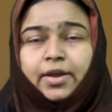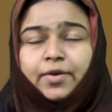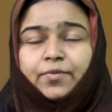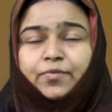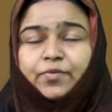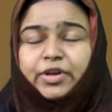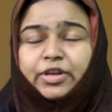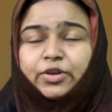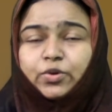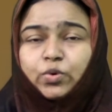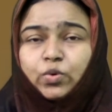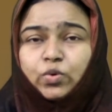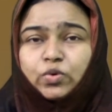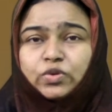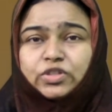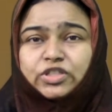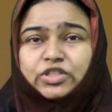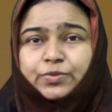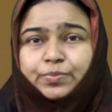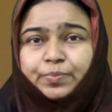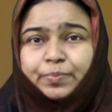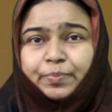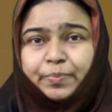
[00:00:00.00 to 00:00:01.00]
We don't
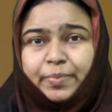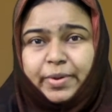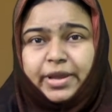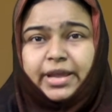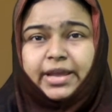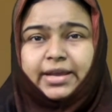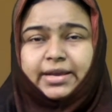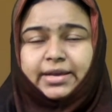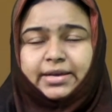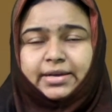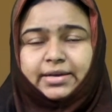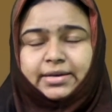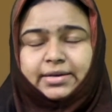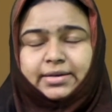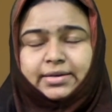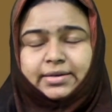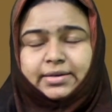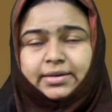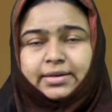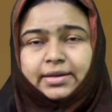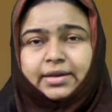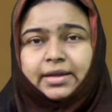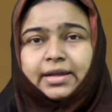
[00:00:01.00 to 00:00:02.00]
speak
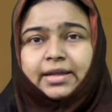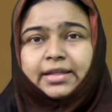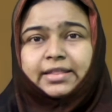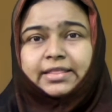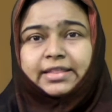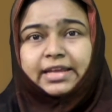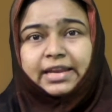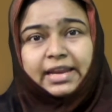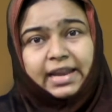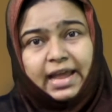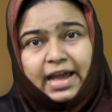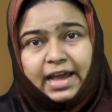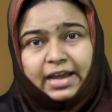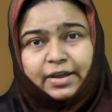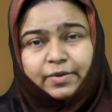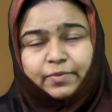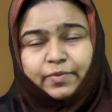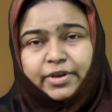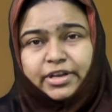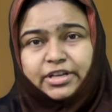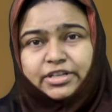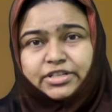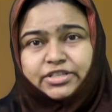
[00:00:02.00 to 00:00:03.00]
the
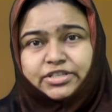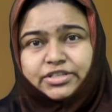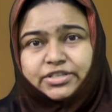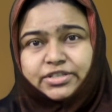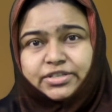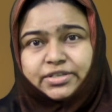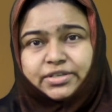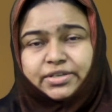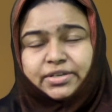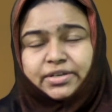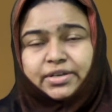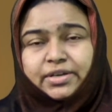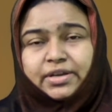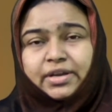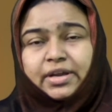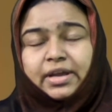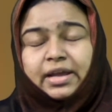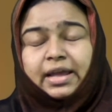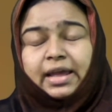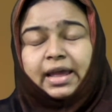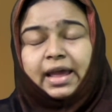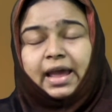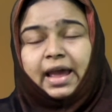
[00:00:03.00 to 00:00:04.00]
language
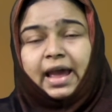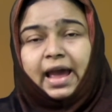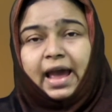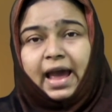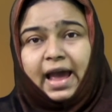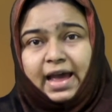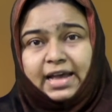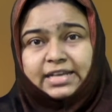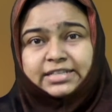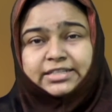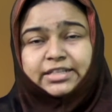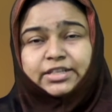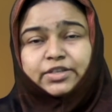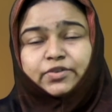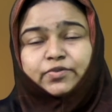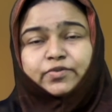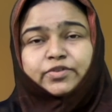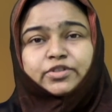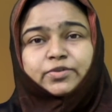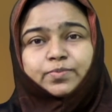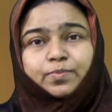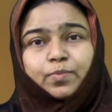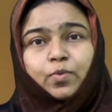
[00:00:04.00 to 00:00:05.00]
as it
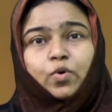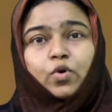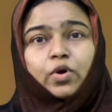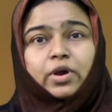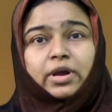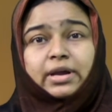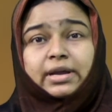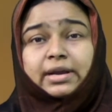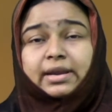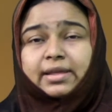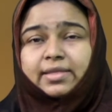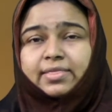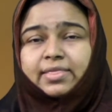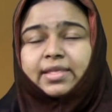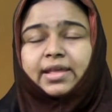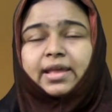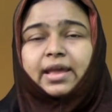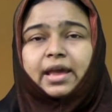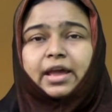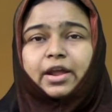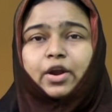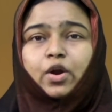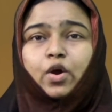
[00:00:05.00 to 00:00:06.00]
was spoken in
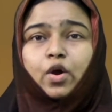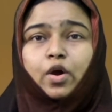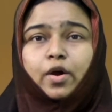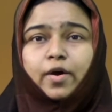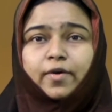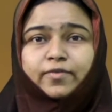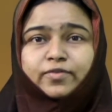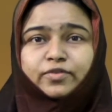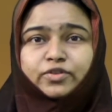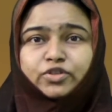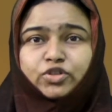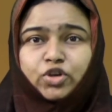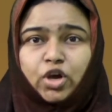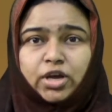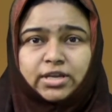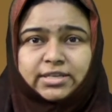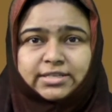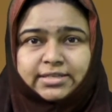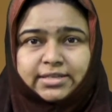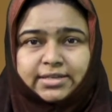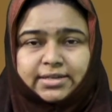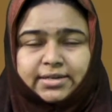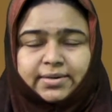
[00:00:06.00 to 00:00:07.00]
the era of
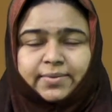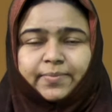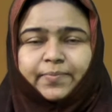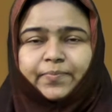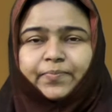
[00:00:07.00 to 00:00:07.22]
Chaucer.